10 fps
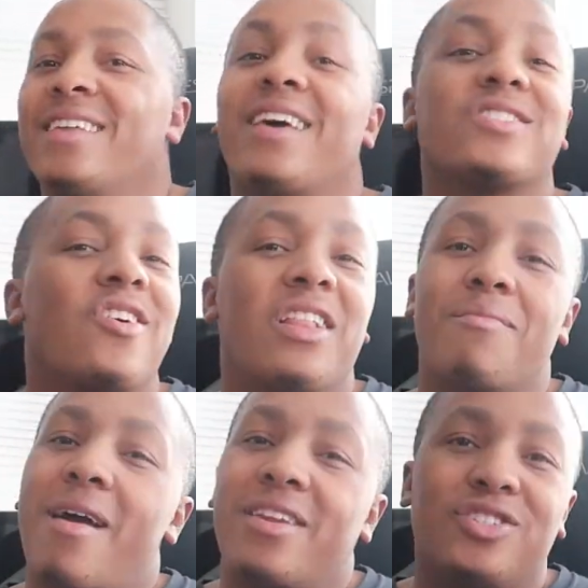That's all
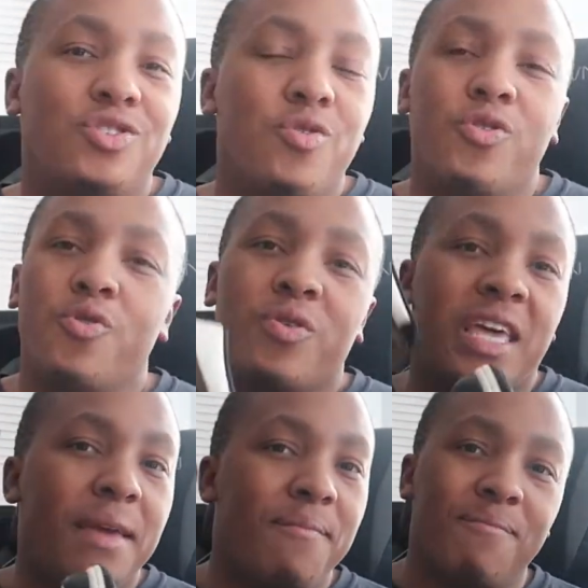that matters. Do you.
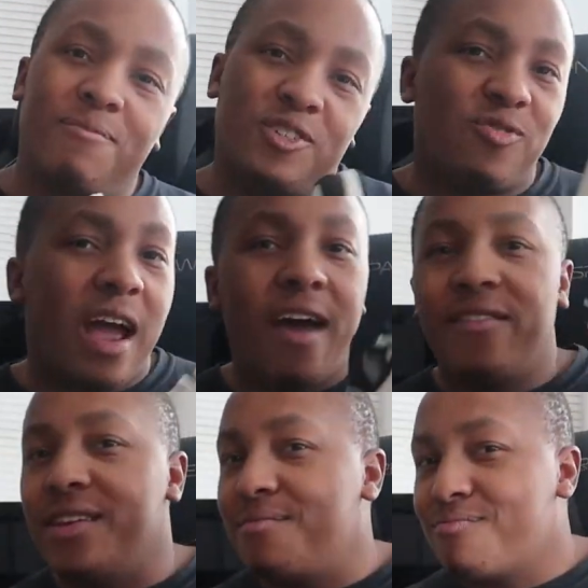Keep
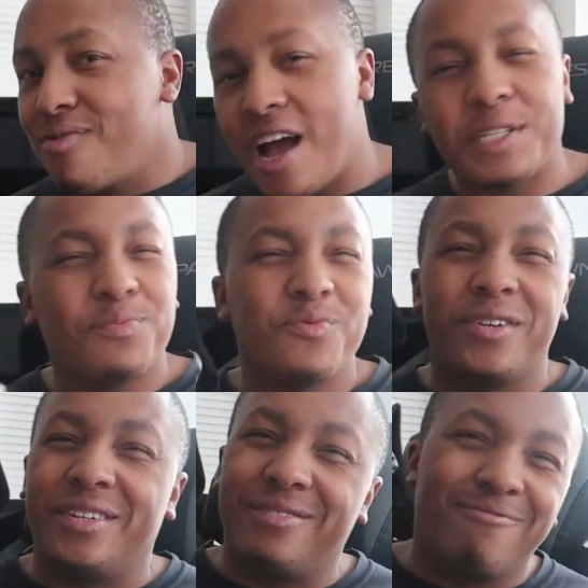striving and
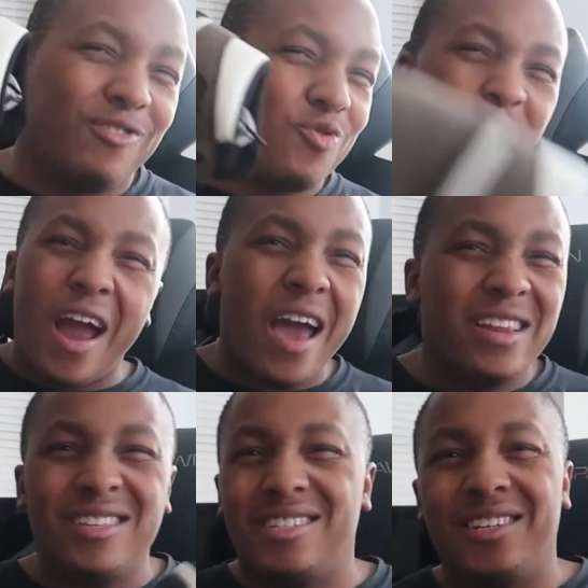prospering and
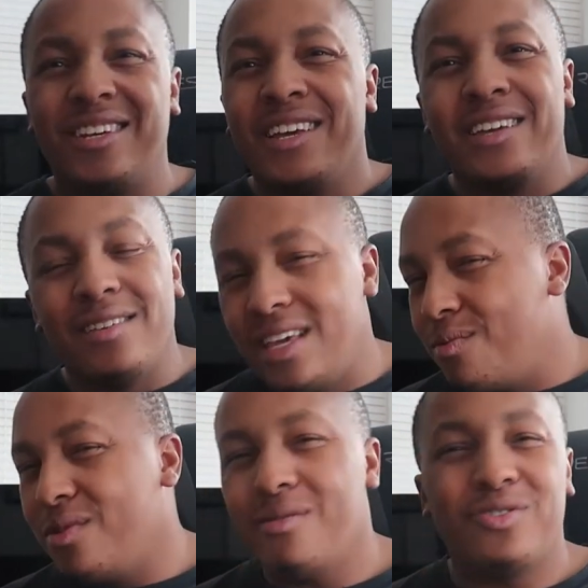grinding to
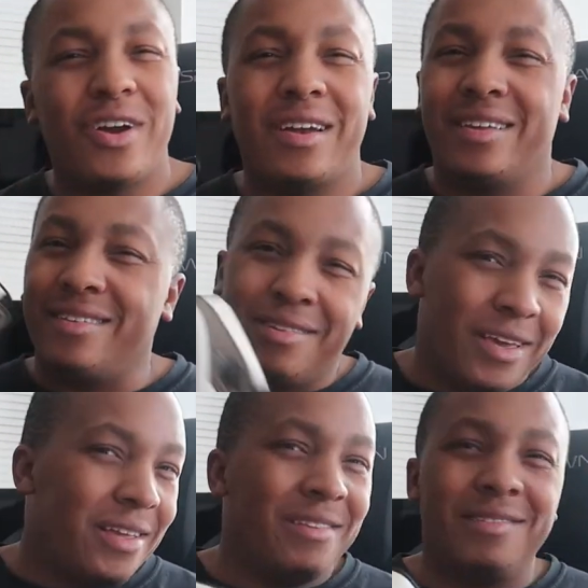get what you're trying to
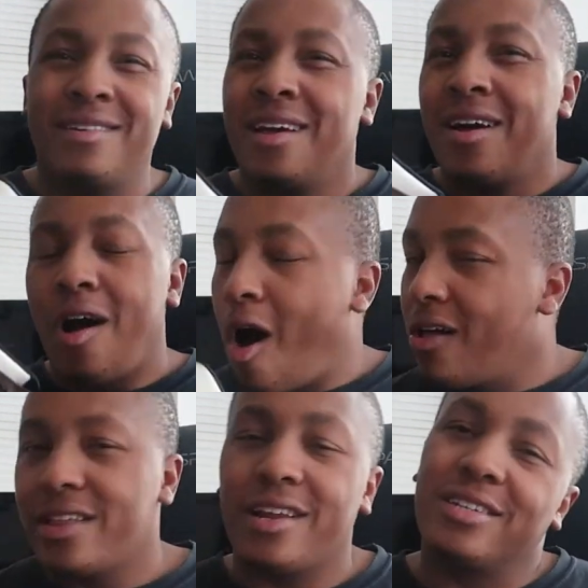get and
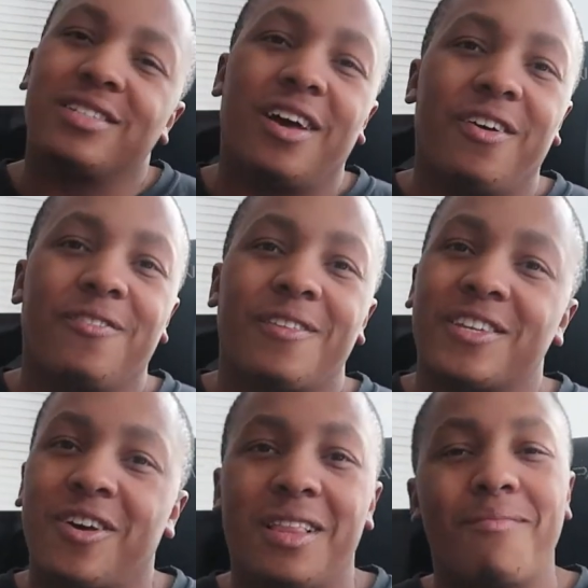all that other stuff.
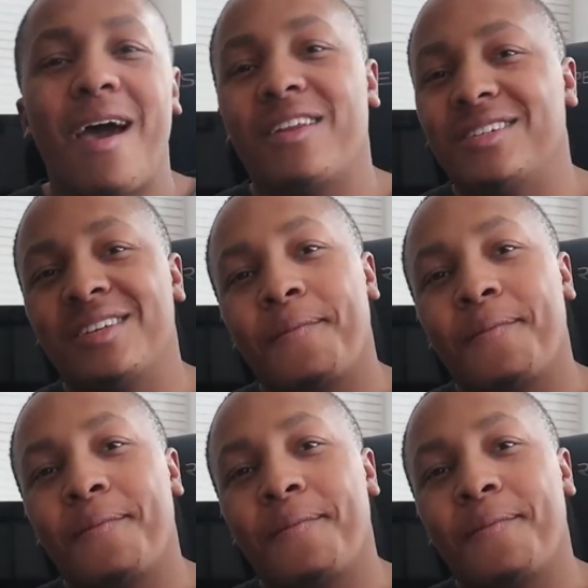That's all that matters.